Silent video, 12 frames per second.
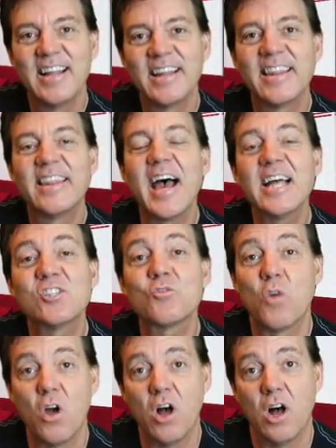That's
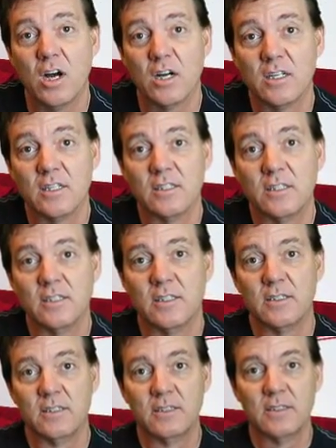wrong.
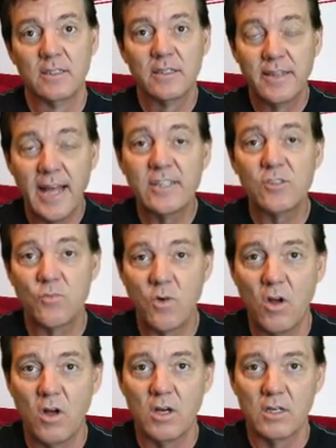That's
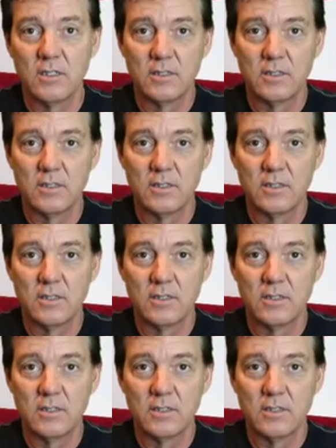wrong.